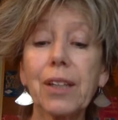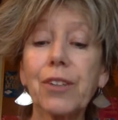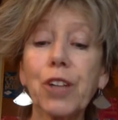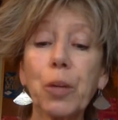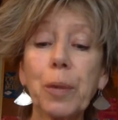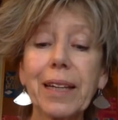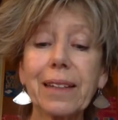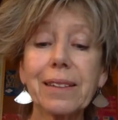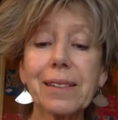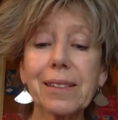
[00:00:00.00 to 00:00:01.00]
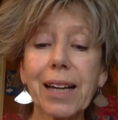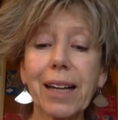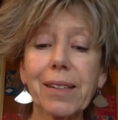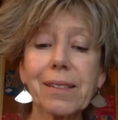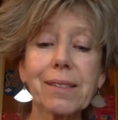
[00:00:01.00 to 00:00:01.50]
Nobody
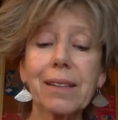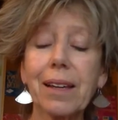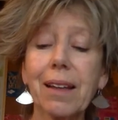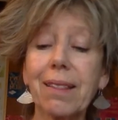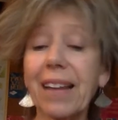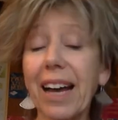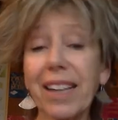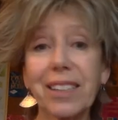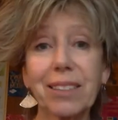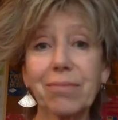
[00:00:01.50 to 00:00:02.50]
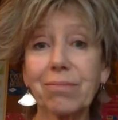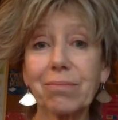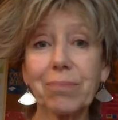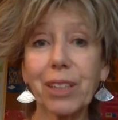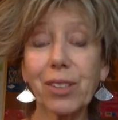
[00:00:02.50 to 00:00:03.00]
understands that
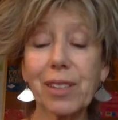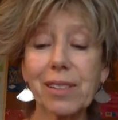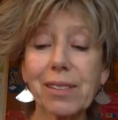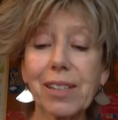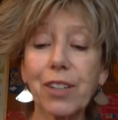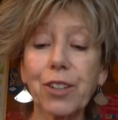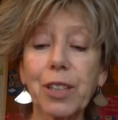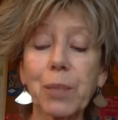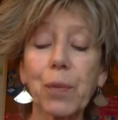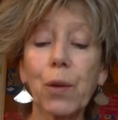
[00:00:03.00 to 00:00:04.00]
because it's secret.